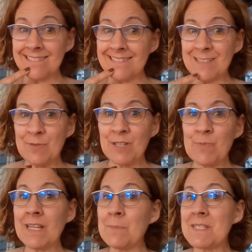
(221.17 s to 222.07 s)
You can put a little
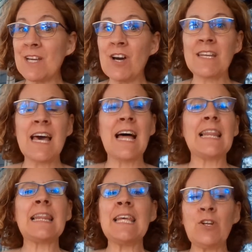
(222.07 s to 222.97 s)
bit of lipstick on.
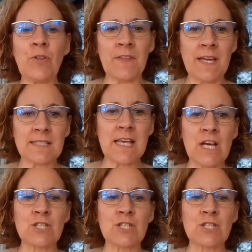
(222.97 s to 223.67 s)
Little things.